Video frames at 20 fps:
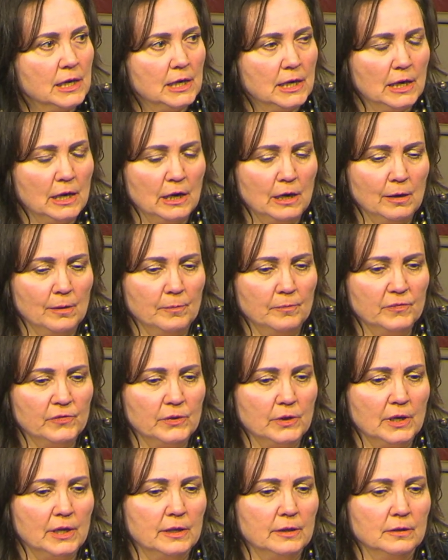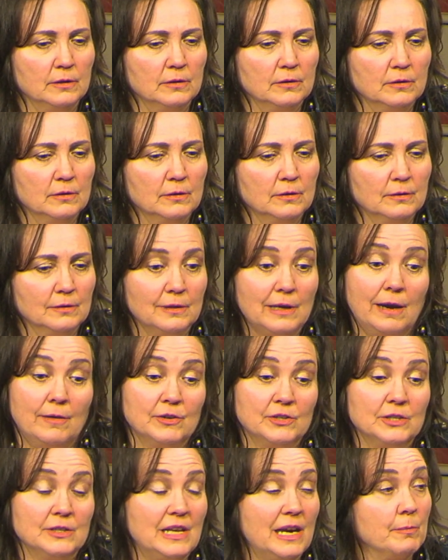and
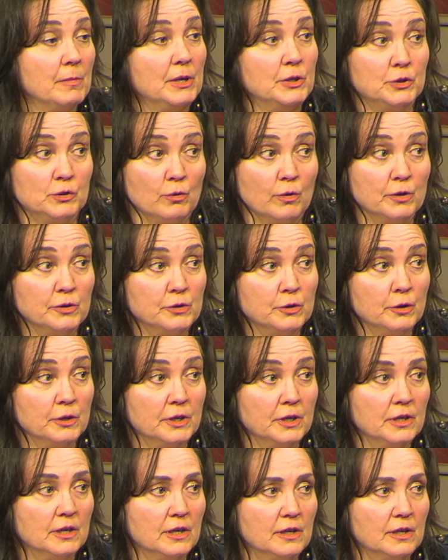obviously that might short circuit.